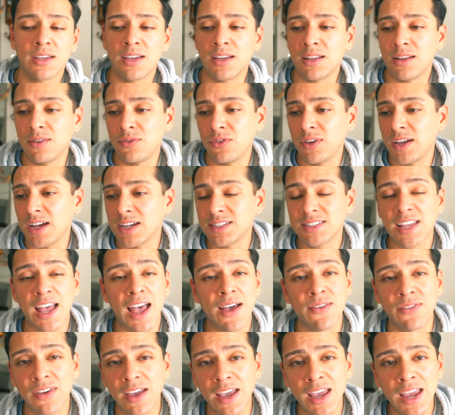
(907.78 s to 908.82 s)
And if you guys
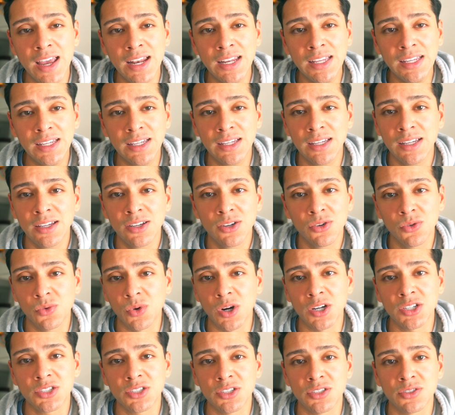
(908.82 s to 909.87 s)
have any
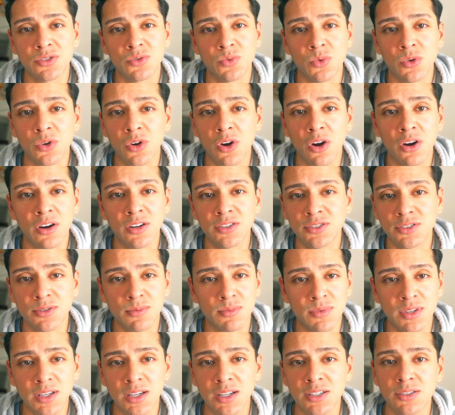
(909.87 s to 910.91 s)
questions regarding
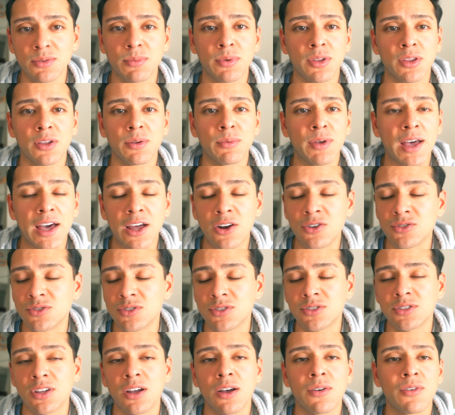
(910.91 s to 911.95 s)
some things with headers
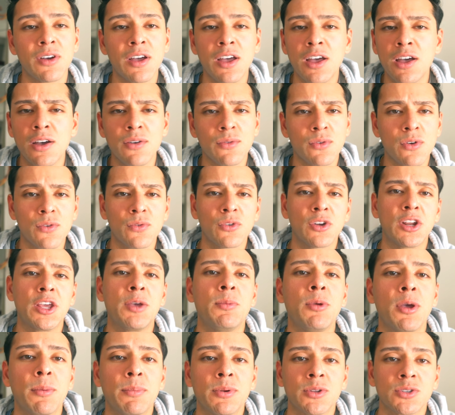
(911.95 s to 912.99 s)
and stuff, feel free to
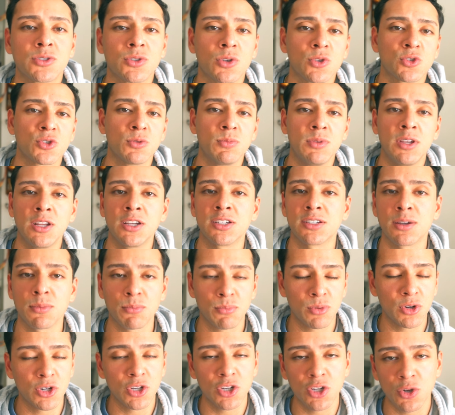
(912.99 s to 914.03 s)
hit me up on the social media. I'm
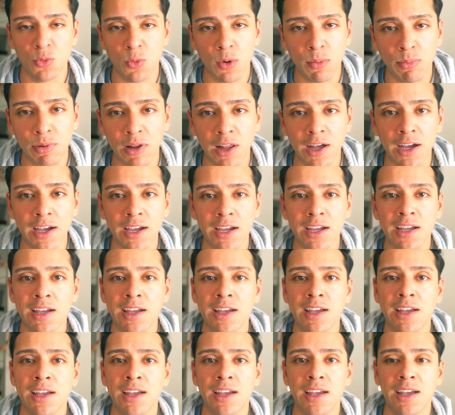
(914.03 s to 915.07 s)
pretty good replying
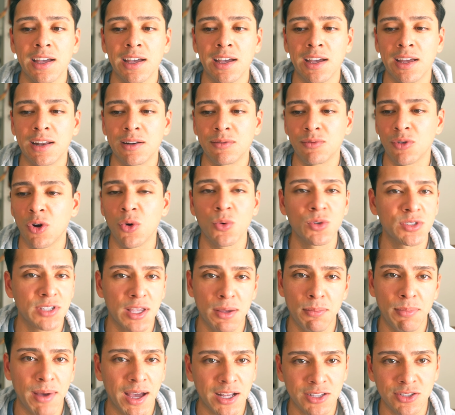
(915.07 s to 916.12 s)
and always
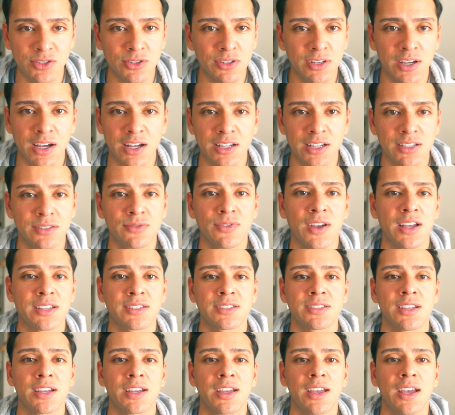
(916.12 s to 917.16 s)
get back to you guys as fast
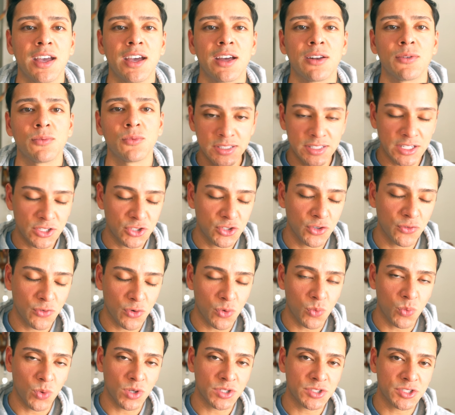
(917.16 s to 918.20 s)
as I can. Stay tuned for
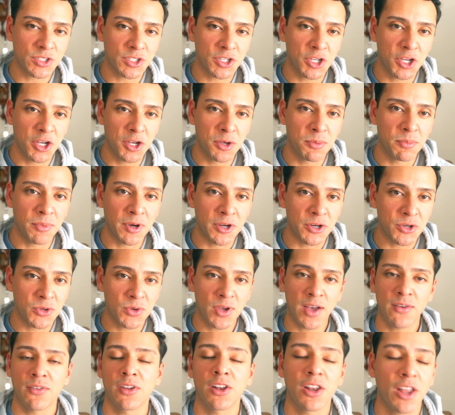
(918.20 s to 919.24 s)
what's to come. I do
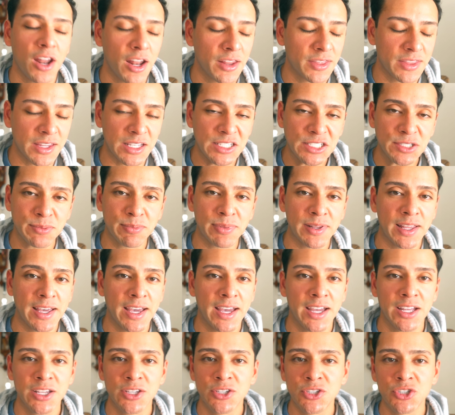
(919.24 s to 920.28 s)
have a lot of things
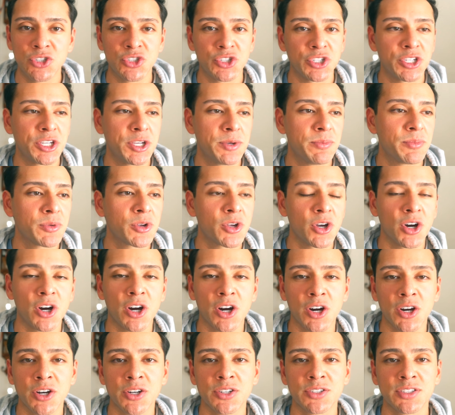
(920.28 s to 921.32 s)
planned, gym,
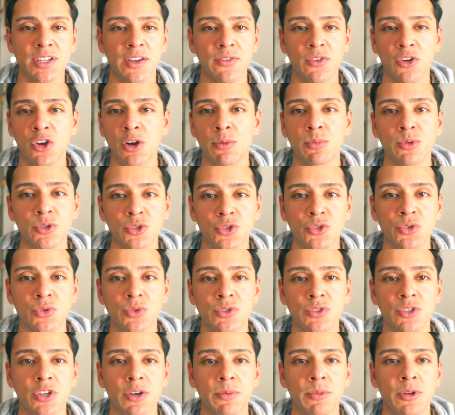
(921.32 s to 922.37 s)
cars. I have a couple
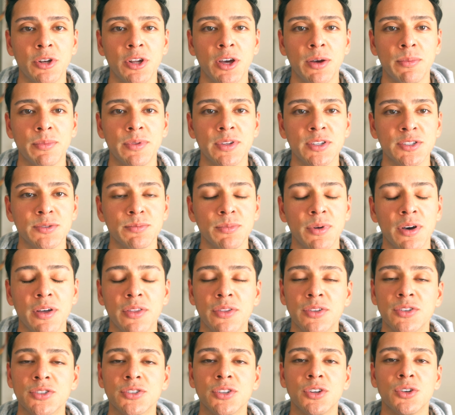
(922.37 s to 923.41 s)
shoots coming up this
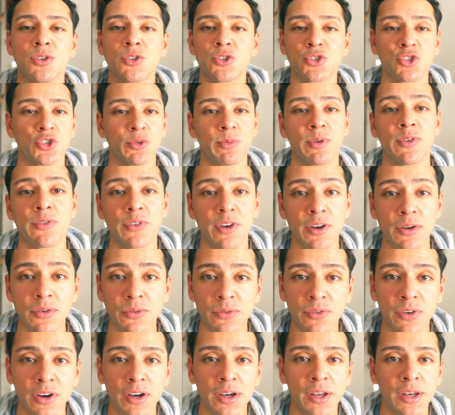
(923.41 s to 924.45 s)
month, so should be very
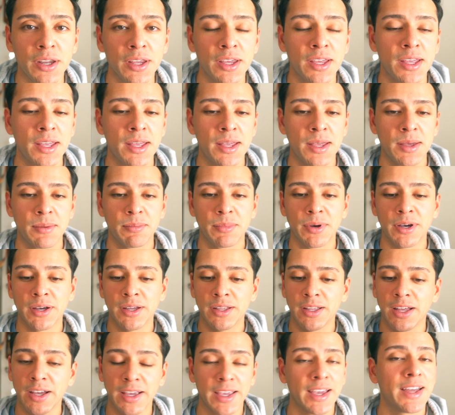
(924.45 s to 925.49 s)
fun.
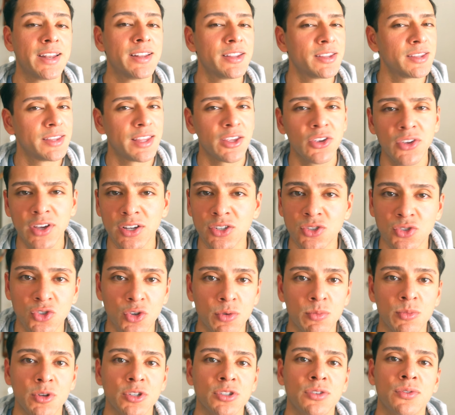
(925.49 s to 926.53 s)
But again, thank you guys so
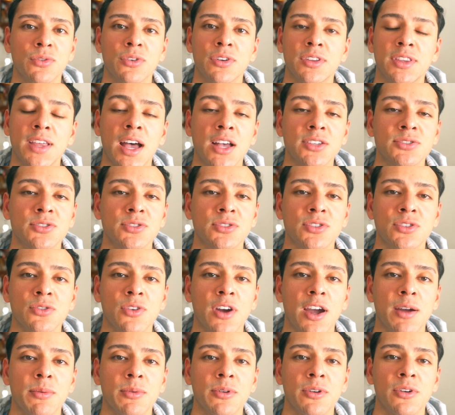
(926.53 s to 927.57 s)
much for 1,000
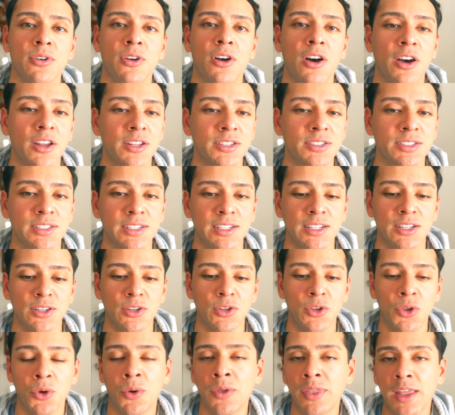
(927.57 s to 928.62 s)
subscribers. Honestly,
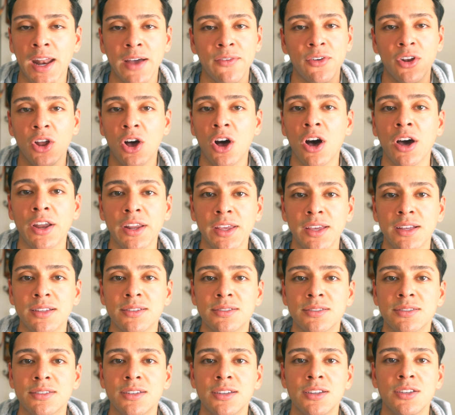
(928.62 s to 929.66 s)
knowing that I have an
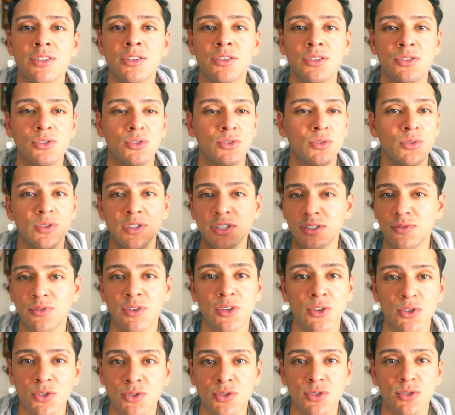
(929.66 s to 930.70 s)
audience to do these
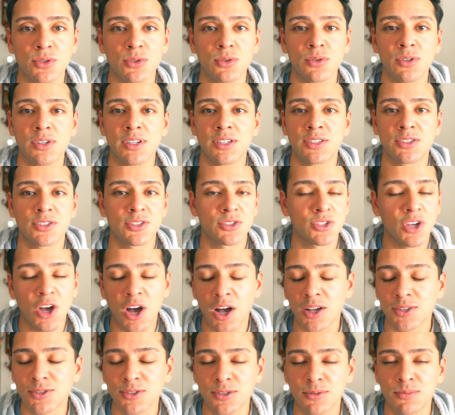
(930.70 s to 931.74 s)
videos too, it's just
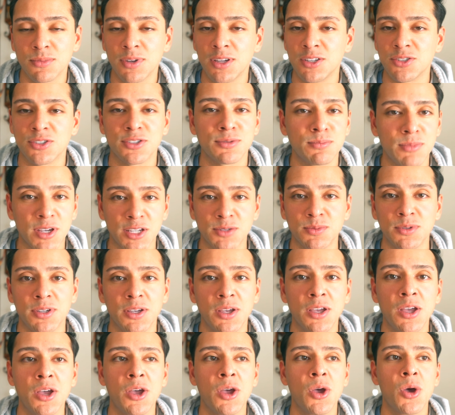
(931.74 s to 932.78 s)
awesome. It just makes
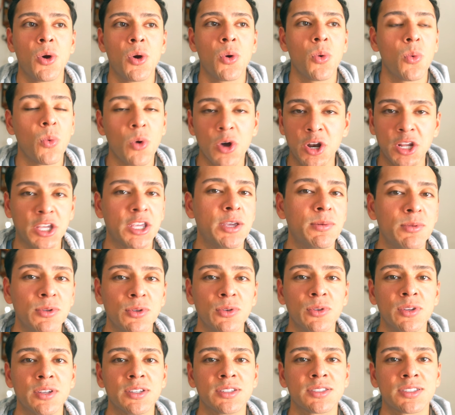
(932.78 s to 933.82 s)
me want to keep
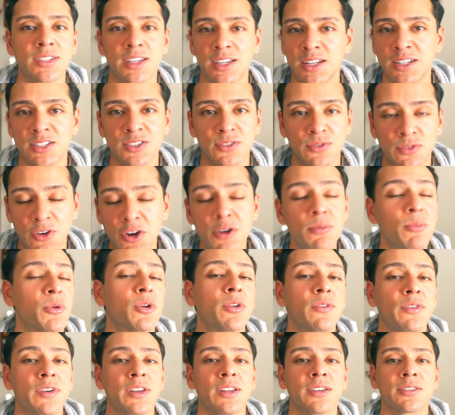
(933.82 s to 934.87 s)
doing this, and it's very
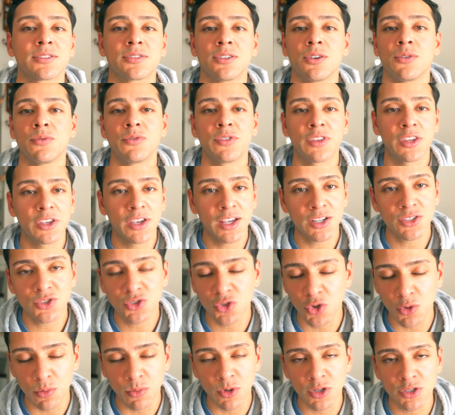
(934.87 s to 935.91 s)
motivating. So thank you guys
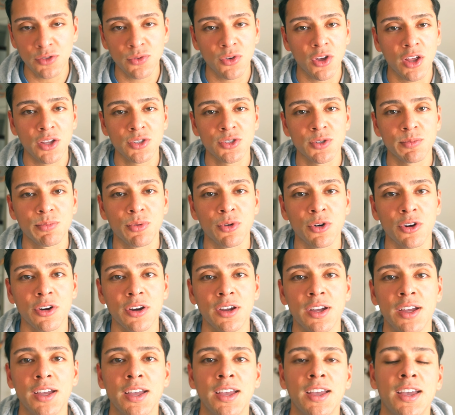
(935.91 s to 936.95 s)
so much for all the
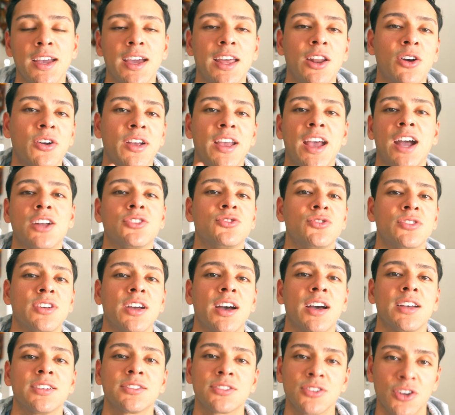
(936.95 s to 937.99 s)
support, and I'll catch you
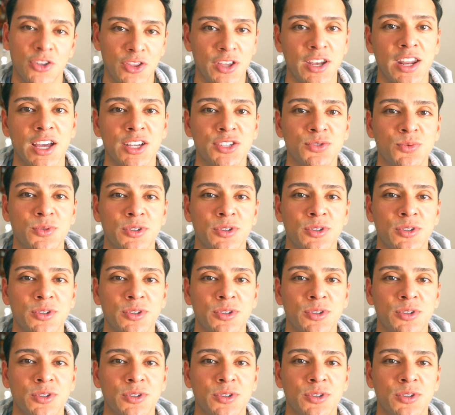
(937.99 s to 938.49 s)
guys on the next